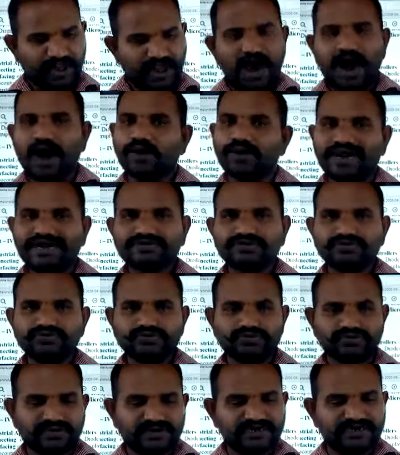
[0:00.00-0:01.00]
I would like
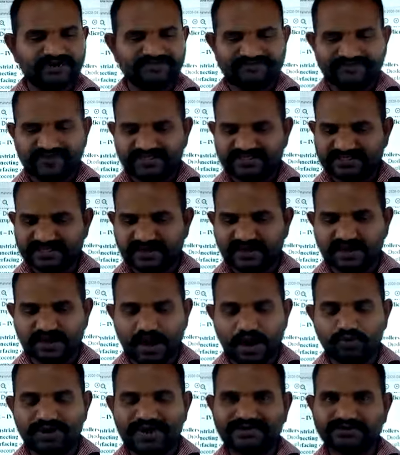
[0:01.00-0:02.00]
to interface. I
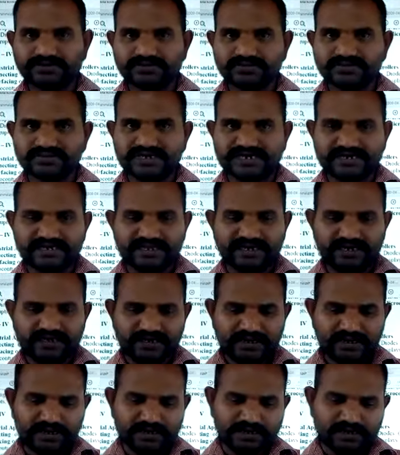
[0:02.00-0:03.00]
would like to send the
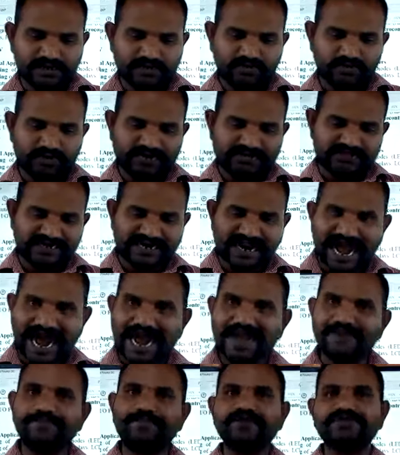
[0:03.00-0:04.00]

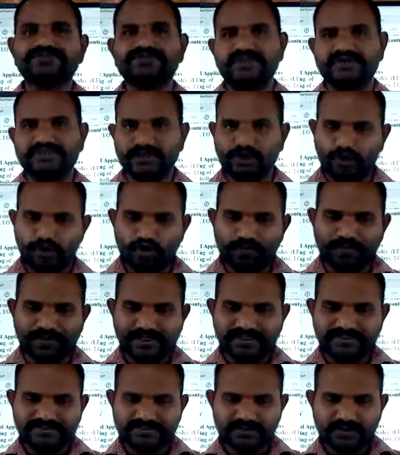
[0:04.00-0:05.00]
high pulse and the low
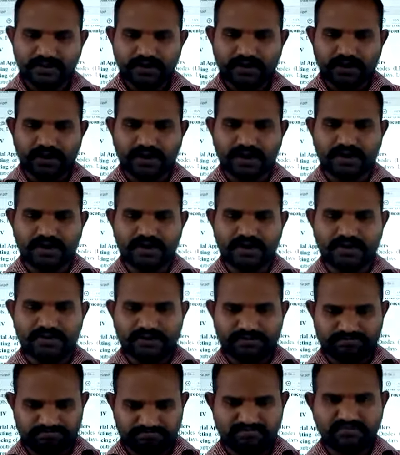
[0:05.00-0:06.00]
pulse,
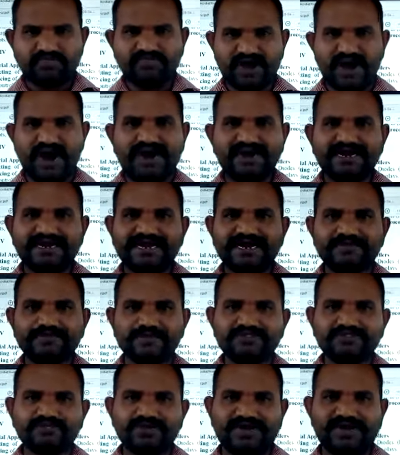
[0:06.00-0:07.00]
or AND gate
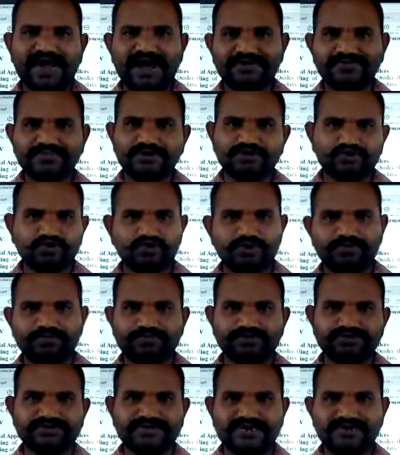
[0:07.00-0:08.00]
means we are having the two
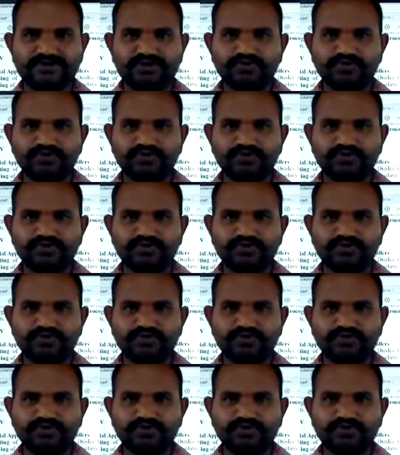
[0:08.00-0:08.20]
inputs, right? Two